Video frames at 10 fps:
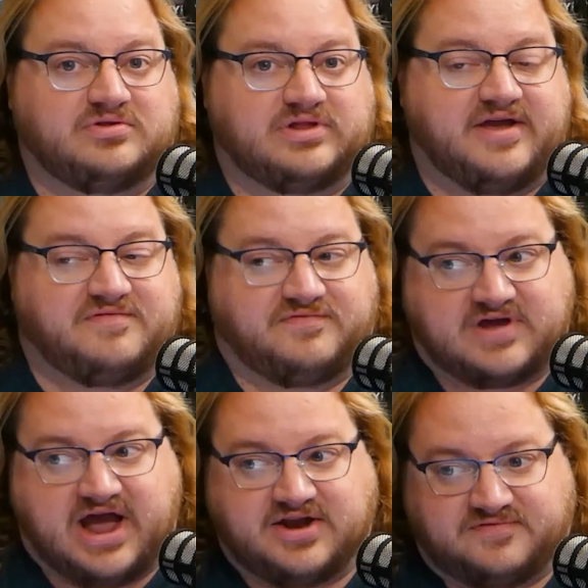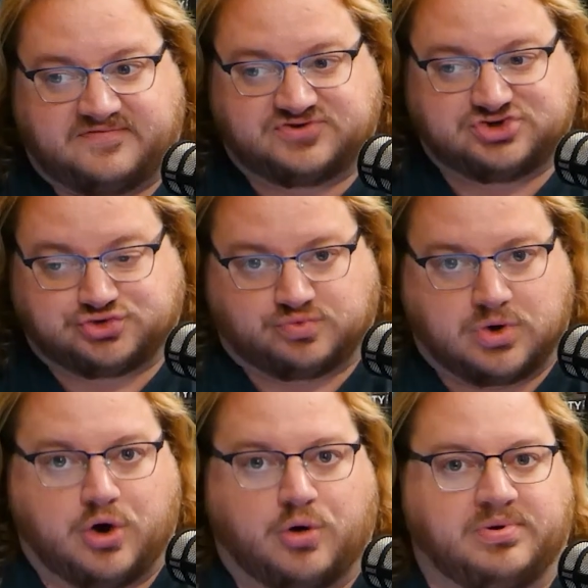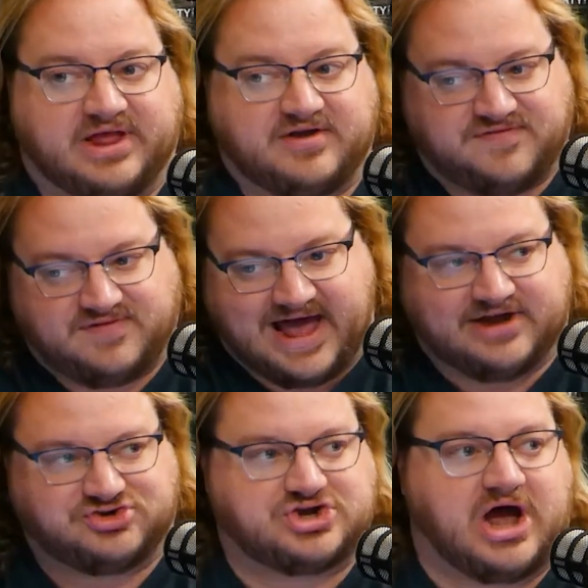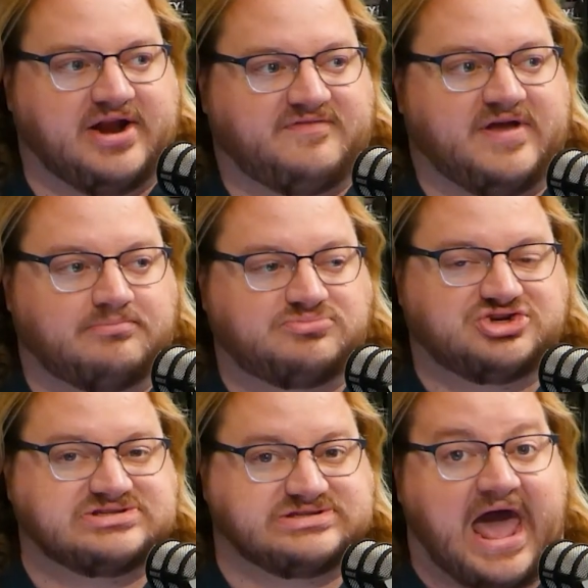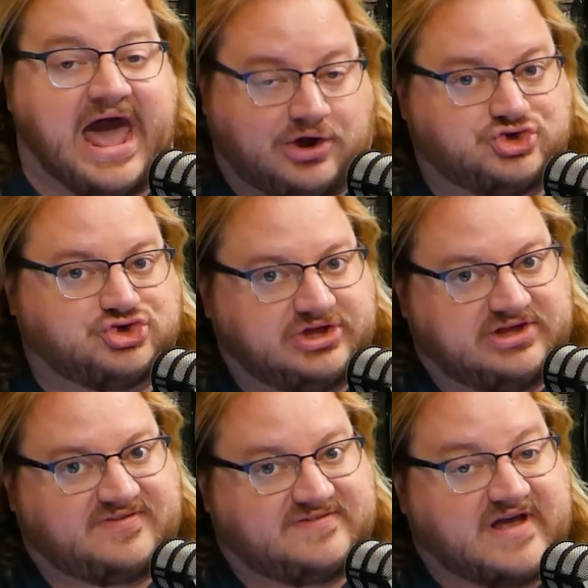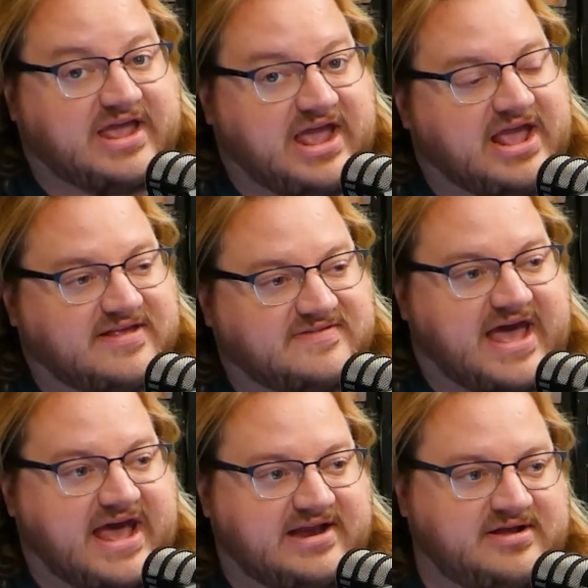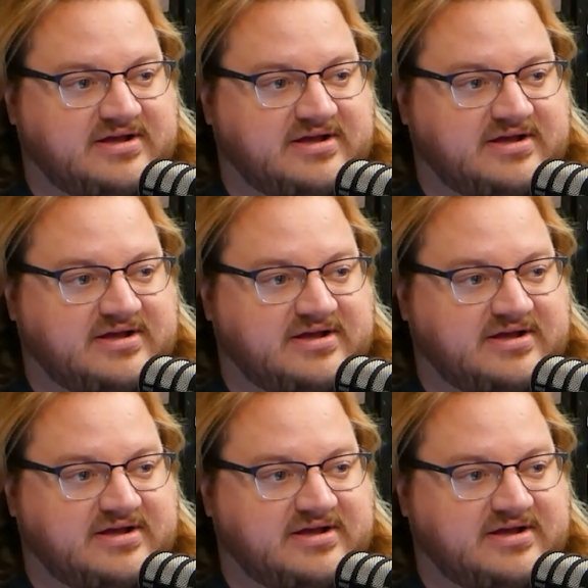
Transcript: like kind of strobe like flash shot of him just actually sucking his head.